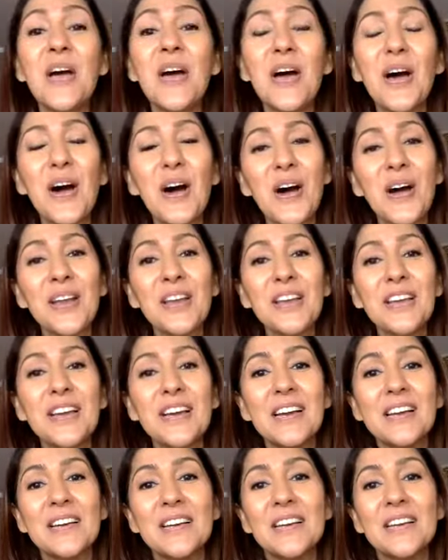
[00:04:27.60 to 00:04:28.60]
on
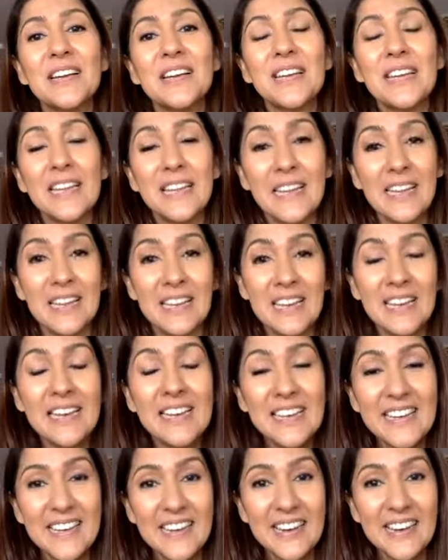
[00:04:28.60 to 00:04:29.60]
in
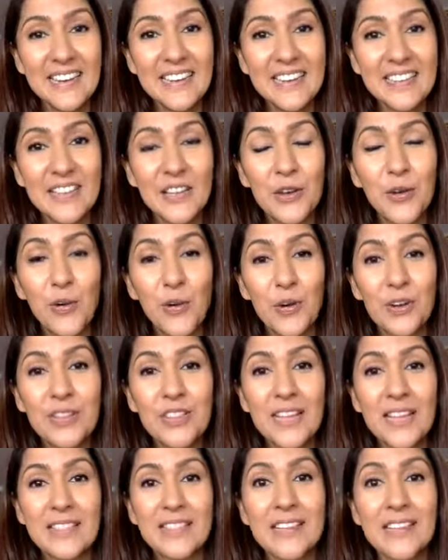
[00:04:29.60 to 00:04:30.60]
India, in the north,
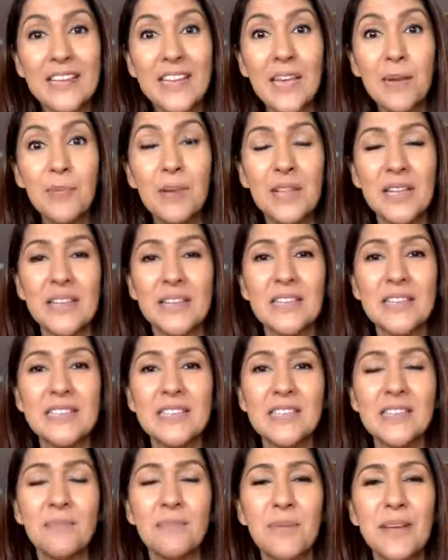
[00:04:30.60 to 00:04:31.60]
at the Himalayas,
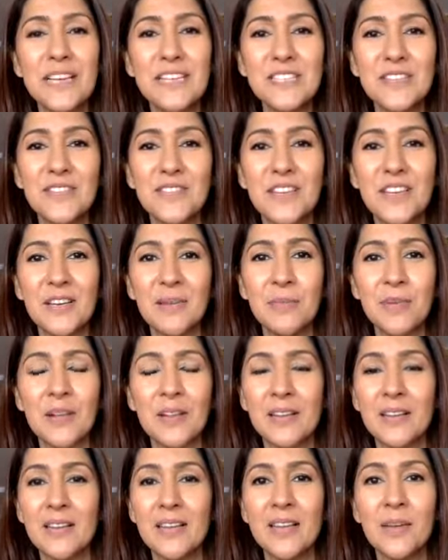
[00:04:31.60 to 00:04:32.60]
at the base of the
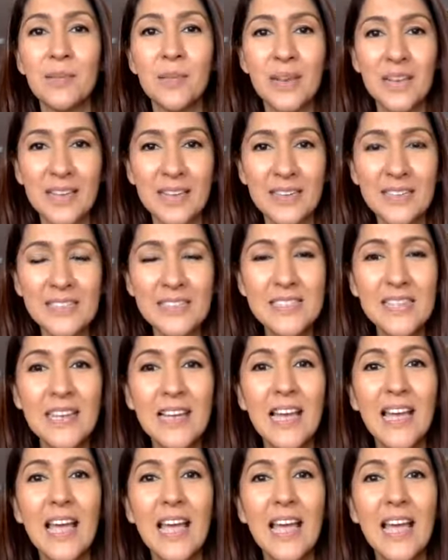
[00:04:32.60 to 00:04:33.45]
Himalayas.